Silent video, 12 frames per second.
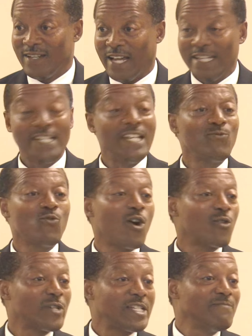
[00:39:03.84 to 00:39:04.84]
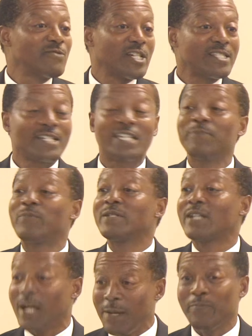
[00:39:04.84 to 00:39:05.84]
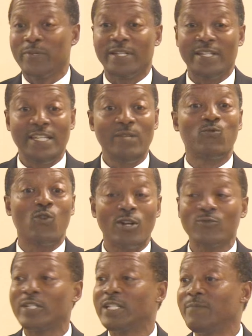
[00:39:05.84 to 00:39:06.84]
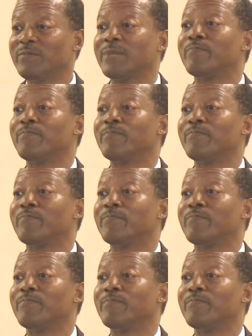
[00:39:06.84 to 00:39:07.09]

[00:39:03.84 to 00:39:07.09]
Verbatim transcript: And he didn't walk with him just to keep him company, he walked with him to